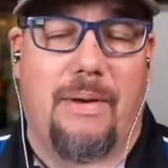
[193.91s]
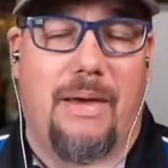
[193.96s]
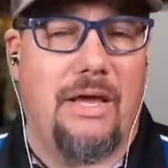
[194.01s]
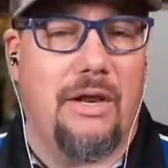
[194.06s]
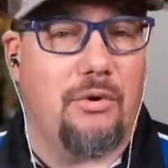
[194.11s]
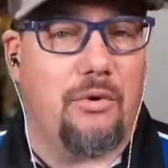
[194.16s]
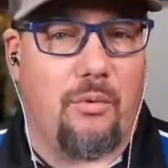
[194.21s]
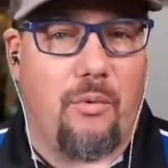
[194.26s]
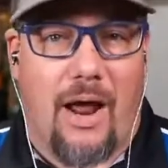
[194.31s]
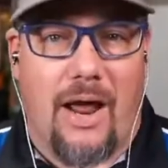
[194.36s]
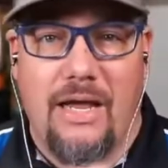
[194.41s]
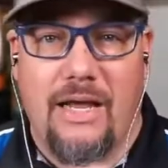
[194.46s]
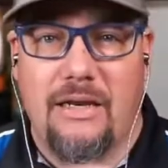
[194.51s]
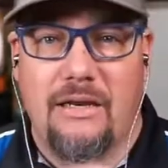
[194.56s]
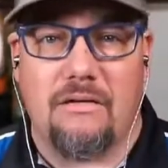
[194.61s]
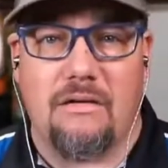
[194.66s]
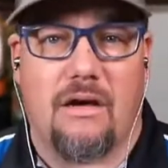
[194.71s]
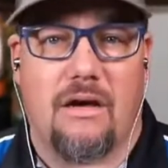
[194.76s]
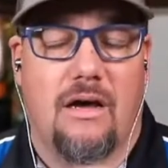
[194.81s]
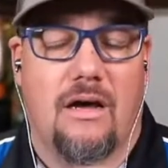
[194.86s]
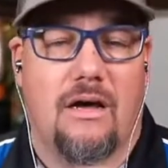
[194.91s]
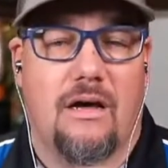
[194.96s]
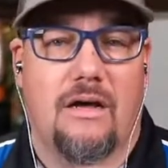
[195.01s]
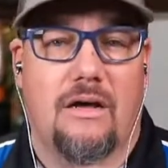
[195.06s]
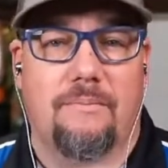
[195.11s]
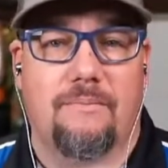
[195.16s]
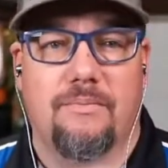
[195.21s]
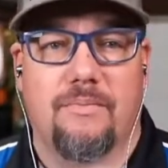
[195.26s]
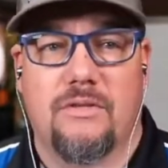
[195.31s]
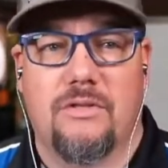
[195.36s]
Peter Wright,
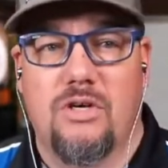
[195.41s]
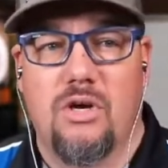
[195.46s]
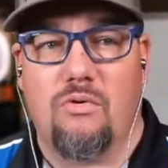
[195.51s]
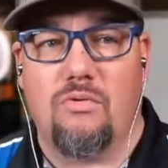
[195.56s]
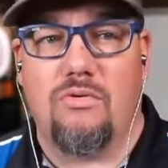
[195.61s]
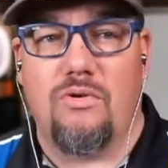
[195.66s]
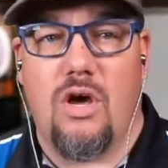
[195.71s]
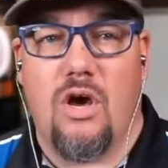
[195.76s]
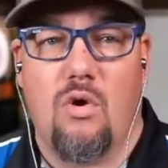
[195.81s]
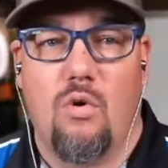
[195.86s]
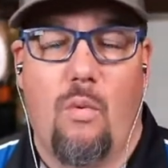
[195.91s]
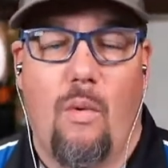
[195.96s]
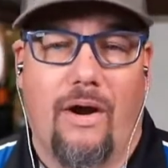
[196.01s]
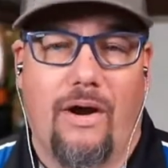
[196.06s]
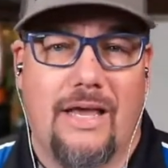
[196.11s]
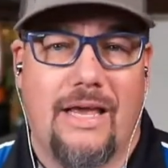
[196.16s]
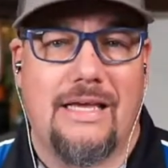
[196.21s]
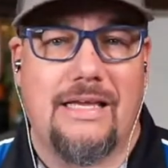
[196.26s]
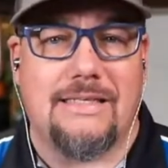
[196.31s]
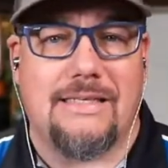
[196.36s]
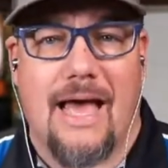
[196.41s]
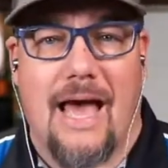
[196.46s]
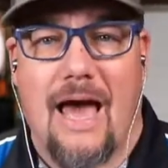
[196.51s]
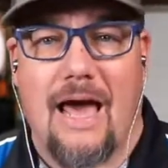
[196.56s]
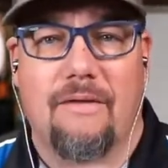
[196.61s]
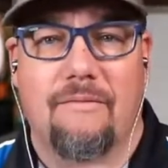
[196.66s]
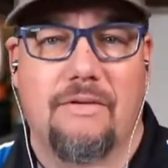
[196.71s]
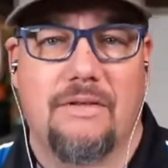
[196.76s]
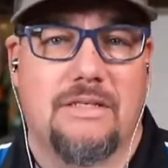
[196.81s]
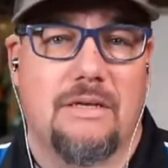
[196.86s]
don't know where he's
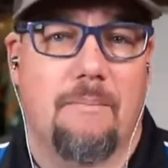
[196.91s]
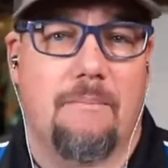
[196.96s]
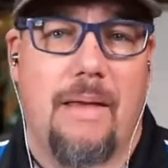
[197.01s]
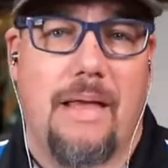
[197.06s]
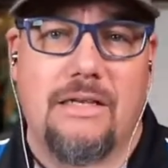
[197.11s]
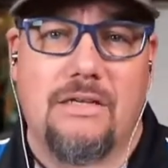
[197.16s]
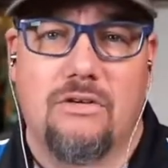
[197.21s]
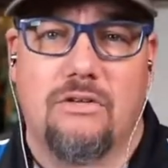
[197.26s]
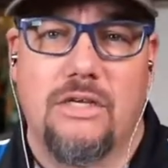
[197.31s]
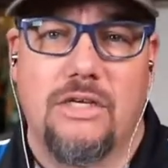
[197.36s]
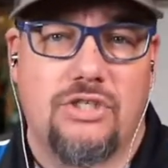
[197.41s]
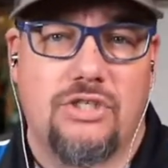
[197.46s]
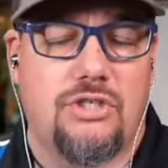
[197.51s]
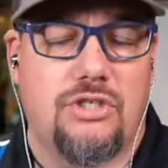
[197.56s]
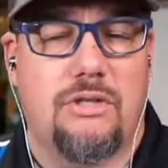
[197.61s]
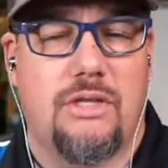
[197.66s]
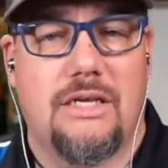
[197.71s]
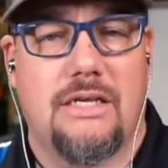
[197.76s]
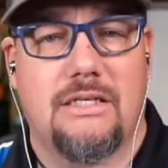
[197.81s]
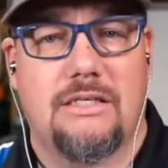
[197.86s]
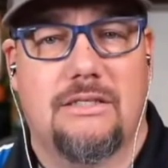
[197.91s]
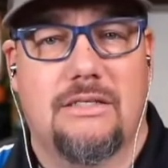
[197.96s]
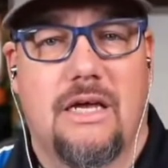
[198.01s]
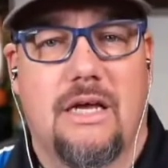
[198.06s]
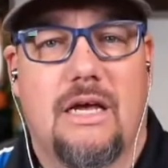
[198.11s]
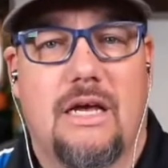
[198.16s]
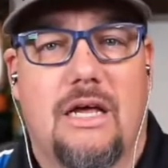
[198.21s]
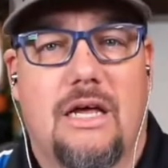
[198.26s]
at, if it's a mental issue that he's,